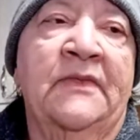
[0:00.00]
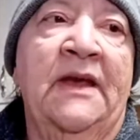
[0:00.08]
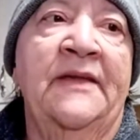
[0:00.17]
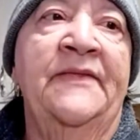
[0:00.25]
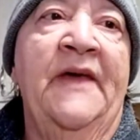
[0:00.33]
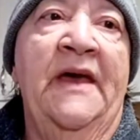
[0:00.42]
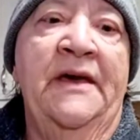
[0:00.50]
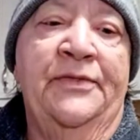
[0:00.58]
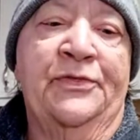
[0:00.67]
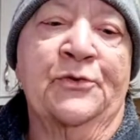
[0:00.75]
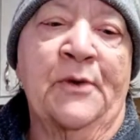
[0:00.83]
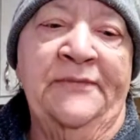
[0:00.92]
and they
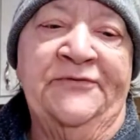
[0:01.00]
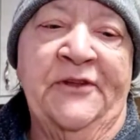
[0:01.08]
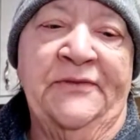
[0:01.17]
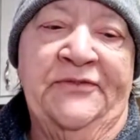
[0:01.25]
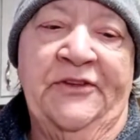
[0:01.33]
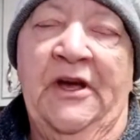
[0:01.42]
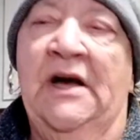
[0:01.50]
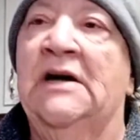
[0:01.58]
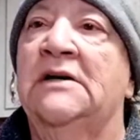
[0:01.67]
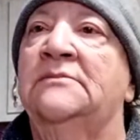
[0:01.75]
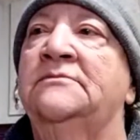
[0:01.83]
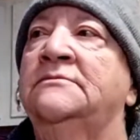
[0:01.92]
thrifted
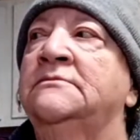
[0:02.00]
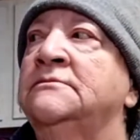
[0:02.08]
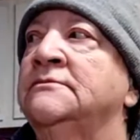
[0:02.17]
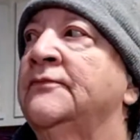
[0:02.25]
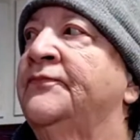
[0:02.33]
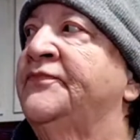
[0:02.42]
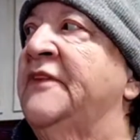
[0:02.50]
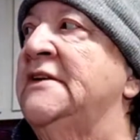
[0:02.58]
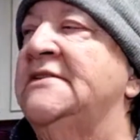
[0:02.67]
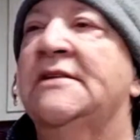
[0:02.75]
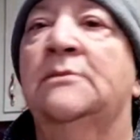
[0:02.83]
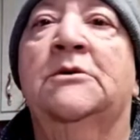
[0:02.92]
um,
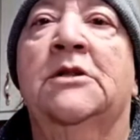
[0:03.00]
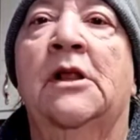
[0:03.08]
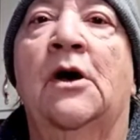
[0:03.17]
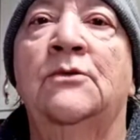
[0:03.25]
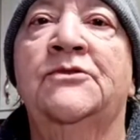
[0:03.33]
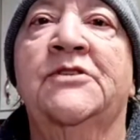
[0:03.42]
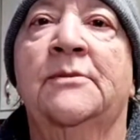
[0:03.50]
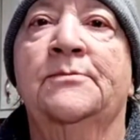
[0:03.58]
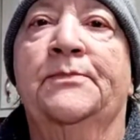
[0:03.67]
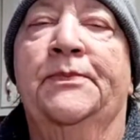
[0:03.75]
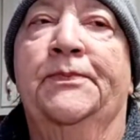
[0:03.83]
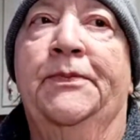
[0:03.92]
some clothes,
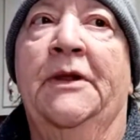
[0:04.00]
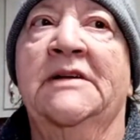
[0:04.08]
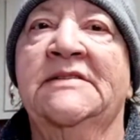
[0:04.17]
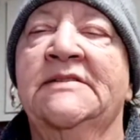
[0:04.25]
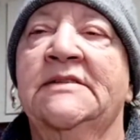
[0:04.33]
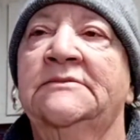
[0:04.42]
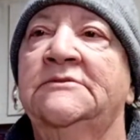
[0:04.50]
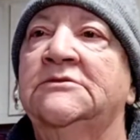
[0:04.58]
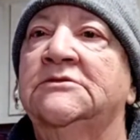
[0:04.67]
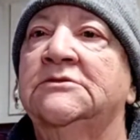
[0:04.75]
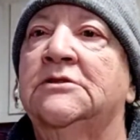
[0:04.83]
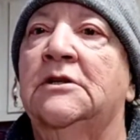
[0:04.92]
some plus
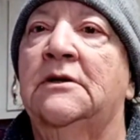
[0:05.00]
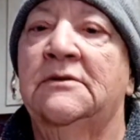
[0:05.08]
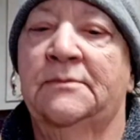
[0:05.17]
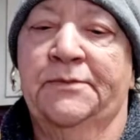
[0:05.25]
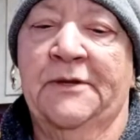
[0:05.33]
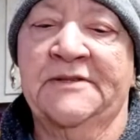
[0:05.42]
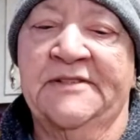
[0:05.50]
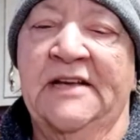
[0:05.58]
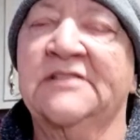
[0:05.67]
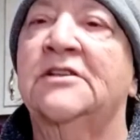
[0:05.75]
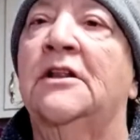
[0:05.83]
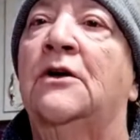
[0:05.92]
plus
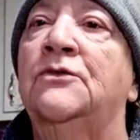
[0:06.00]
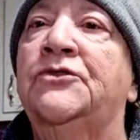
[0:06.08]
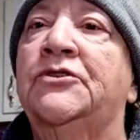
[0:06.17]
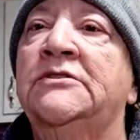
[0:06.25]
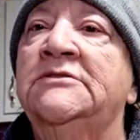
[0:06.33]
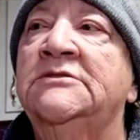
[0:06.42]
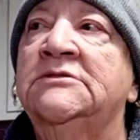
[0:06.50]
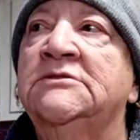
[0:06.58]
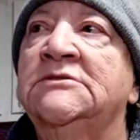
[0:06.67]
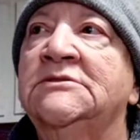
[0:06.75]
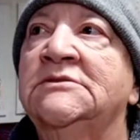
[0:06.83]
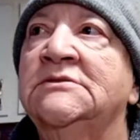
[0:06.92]
size clothes
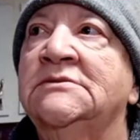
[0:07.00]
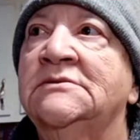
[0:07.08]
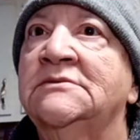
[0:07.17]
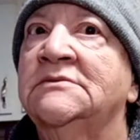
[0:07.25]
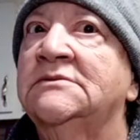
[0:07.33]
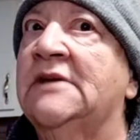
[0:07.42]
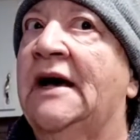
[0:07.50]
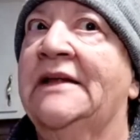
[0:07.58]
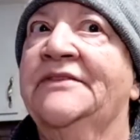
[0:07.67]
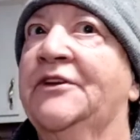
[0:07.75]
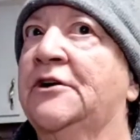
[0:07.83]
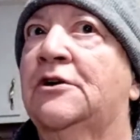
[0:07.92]

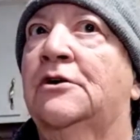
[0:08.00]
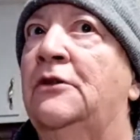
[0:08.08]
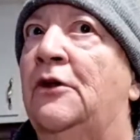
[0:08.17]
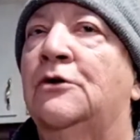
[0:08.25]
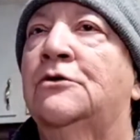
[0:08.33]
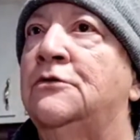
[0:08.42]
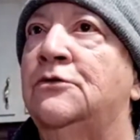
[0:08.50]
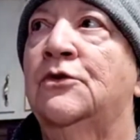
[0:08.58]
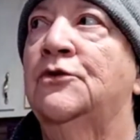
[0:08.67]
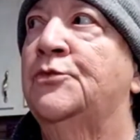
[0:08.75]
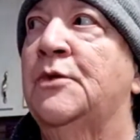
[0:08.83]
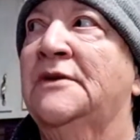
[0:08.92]
at their local
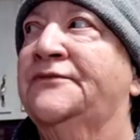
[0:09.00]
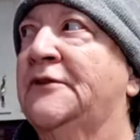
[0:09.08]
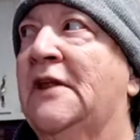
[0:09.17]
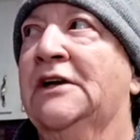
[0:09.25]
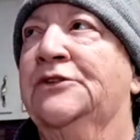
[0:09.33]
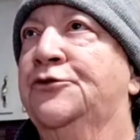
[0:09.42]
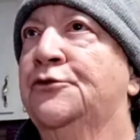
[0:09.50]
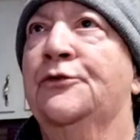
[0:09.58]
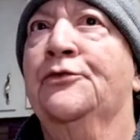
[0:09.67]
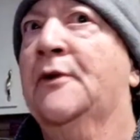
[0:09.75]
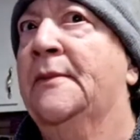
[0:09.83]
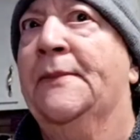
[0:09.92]
Goodwill for like two or
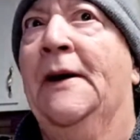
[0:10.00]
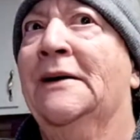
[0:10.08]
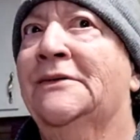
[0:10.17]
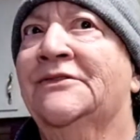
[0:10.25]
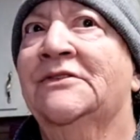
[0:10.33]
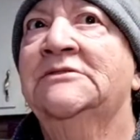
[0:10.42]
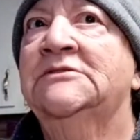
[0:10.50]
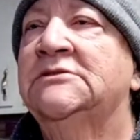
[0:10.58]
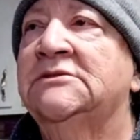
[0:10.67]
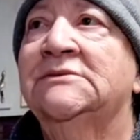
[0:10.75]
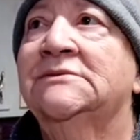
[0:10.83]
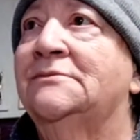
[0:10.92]
three bucks.
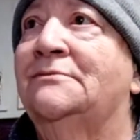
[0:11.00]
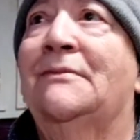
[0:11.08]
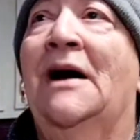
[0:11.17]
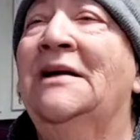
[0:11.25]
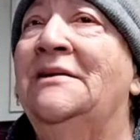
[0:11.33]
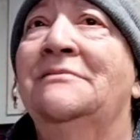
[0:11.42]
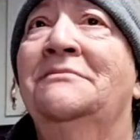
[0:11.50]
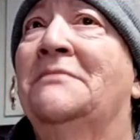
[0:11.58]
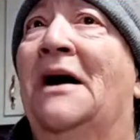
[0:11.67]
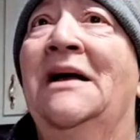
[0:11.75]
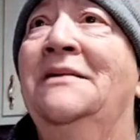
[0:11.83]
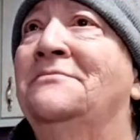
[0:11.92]
Mm-hmm. My
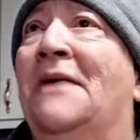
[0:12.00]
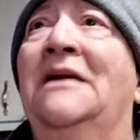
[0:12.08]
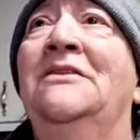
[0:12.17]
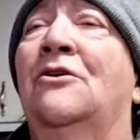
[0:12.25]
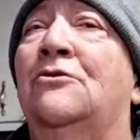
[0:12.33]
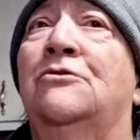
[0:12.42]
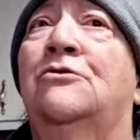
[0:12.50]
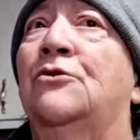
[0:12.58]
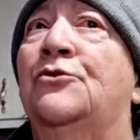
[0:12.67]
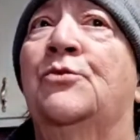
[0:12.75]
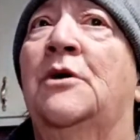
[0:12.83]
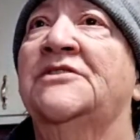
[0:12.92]
my my local
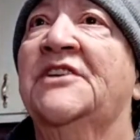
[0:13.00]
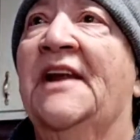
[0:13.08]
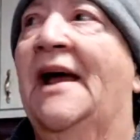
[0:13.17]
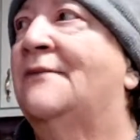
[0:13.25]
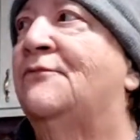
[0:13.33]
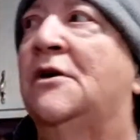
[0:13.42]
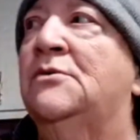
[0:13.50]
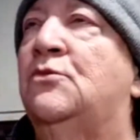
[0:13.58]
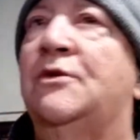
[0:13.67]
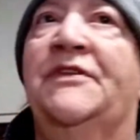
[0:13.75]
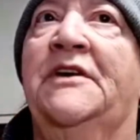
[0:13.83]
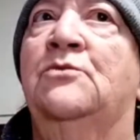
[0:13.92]
Goodwills, and I have one
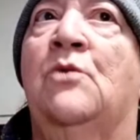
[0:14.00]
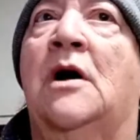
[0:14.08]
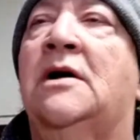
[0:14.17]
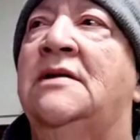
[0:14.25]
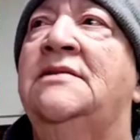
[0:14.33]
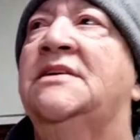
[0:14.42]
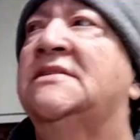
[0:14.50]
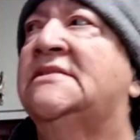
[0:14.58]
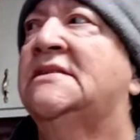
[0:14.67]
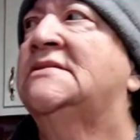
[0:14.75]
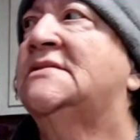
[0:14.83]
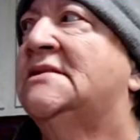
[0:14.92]
within walking
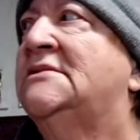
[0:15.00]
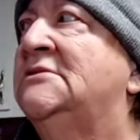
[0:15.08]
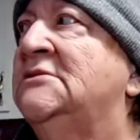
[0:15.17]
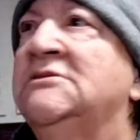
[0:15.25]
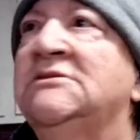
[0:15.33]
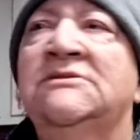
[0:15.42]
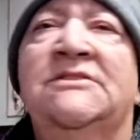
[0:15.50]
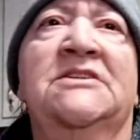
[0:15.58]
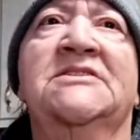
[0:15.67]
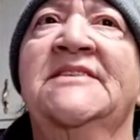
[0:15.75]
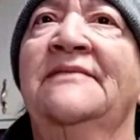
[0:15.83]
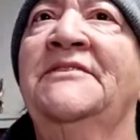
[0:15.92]
distance. They're
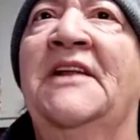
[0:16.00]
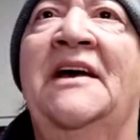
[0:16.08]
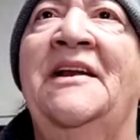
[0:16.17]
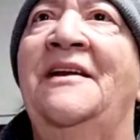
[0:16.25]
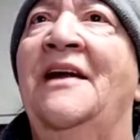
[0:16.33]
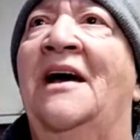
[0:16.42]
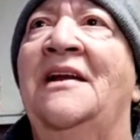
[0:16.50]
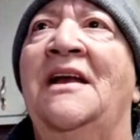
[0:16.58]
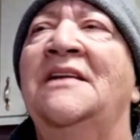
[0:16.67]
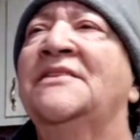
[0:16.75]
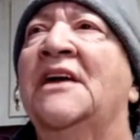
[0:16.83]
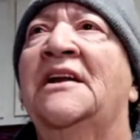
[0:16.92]
seven ninety nine,
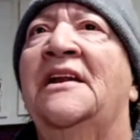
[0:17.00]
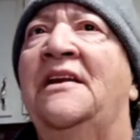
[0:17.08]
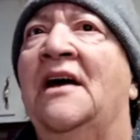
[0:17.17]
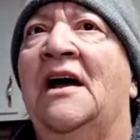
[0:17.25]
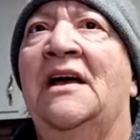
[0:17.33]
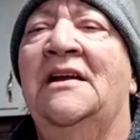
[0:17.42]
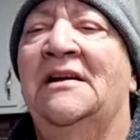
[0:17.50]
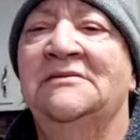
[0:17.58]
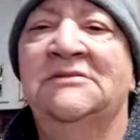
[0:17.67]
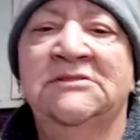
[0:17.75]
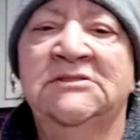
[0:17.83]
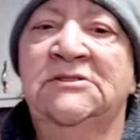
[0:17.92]
eight ninety nine,
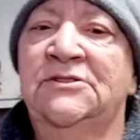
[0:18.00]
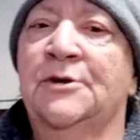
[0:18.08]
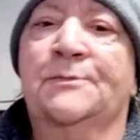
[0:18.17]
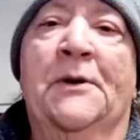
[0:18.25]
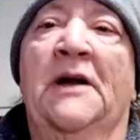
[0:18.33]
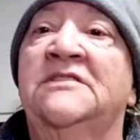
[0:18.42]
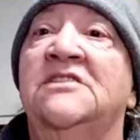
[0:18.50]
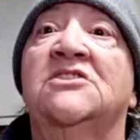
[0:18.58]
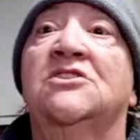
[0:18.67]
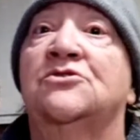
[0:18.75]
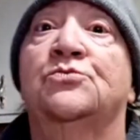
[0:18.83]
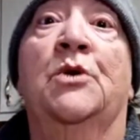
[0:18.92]
and their mm. prices
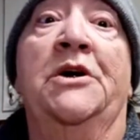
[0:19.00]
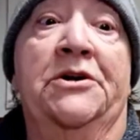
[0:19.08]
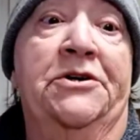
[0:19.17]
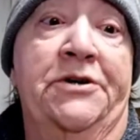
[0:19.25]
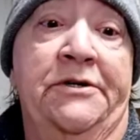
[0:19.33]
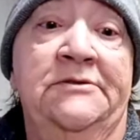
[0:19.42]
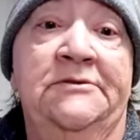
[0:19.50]
is weird.